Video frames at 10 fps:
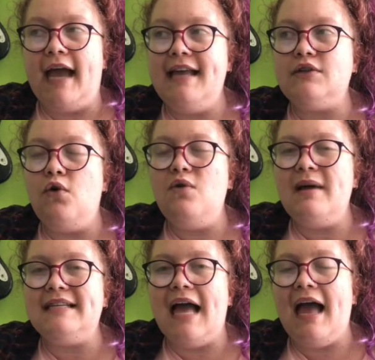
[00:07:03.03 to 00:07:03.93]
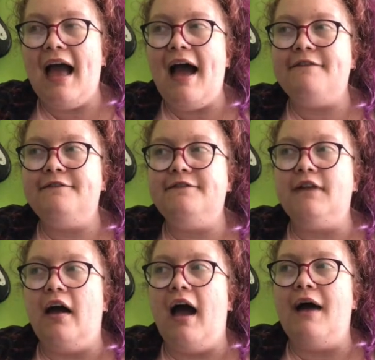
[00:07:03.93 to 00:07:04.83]
It's always
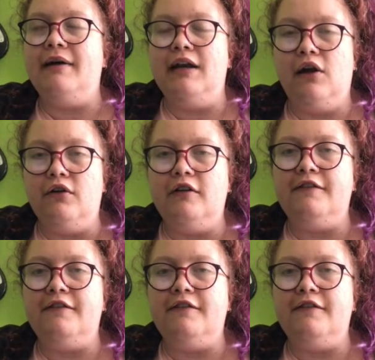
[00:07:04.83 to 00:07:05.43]
after our long